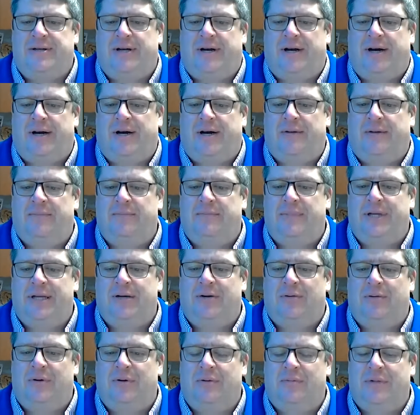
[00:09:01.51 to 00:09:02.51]

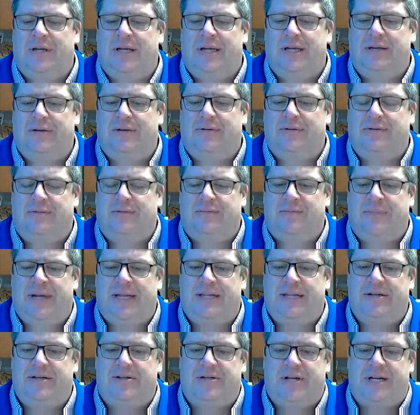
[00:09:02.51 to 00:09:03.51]
When we
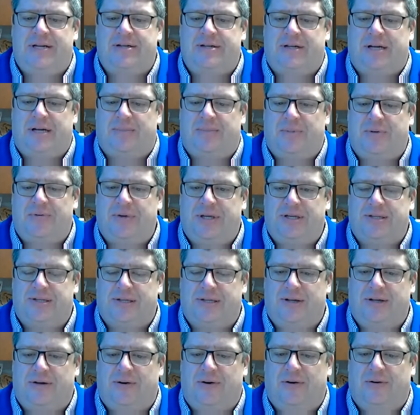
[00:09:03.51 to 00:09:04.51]
made the change a couple of weeks
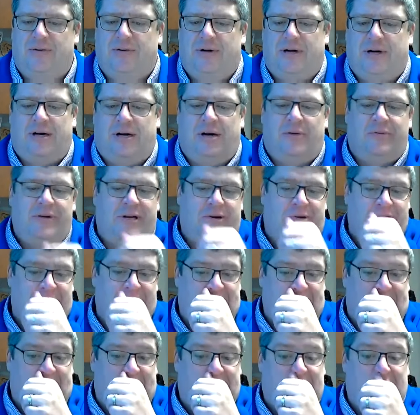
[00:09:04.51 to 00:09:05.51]
ago, we always
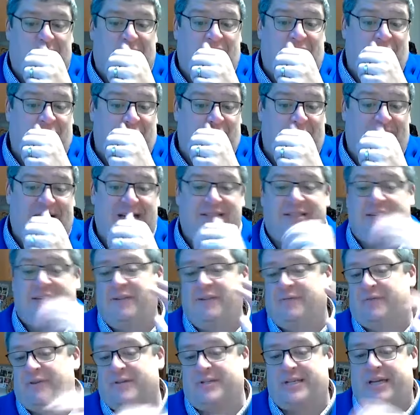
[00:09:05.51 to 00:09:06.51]
talked about
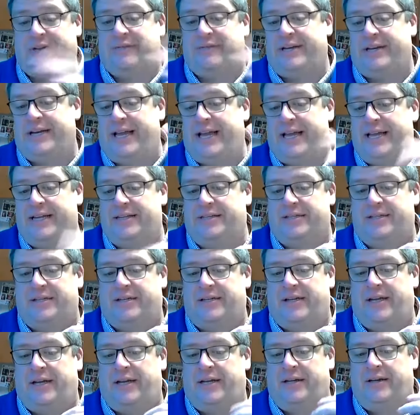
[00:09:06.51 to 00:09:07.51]
masking for 7 days
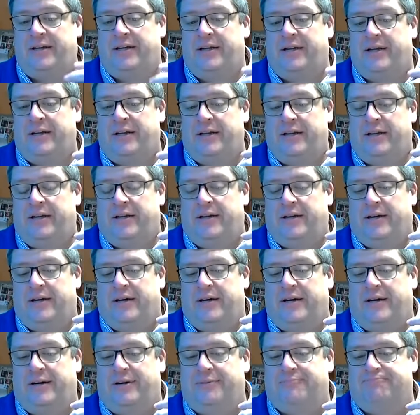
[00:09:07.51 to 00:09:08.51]
and
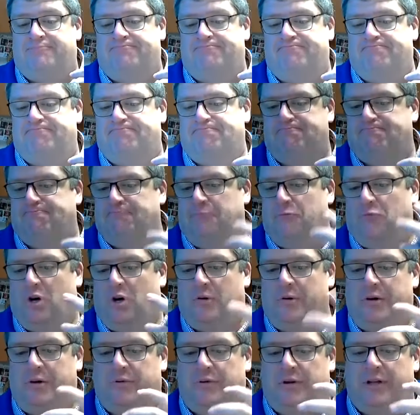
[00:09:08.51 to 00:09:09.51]

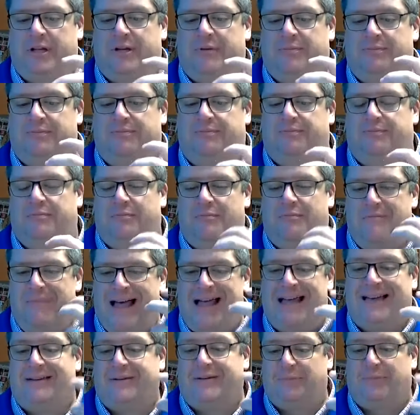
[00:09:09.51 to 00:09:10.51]
what we really
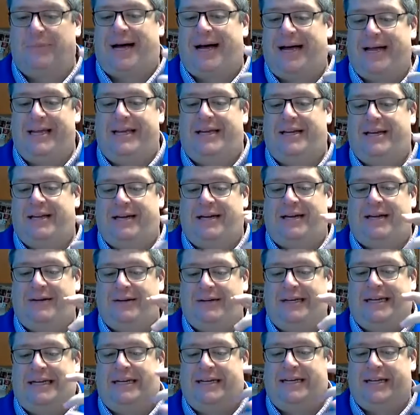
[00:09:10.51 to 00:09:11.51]
meant by it, and
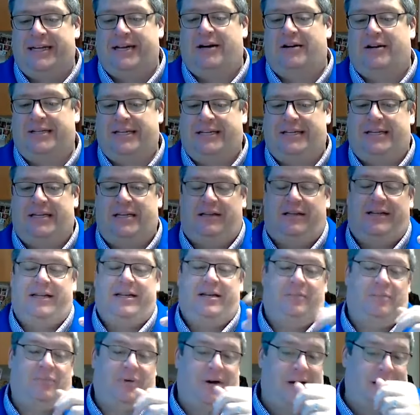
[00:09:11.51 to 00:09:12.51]
it didn't get
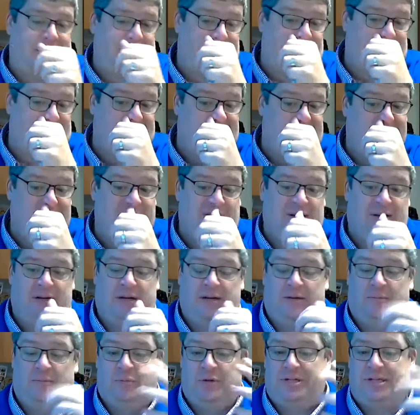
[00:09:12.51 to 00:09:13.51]
articulated properly,
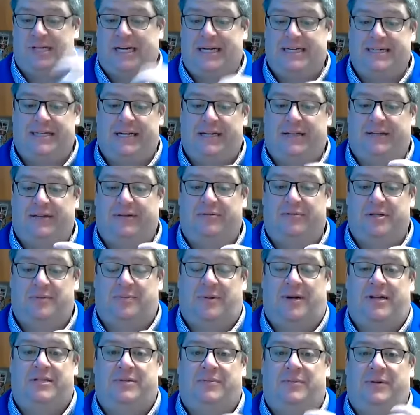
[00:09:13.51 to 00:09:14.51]
which I take the
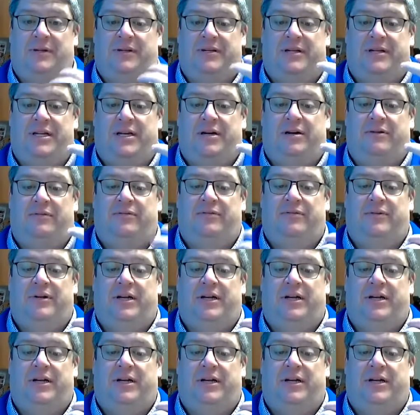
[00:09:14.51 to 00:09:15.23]
responsibility of,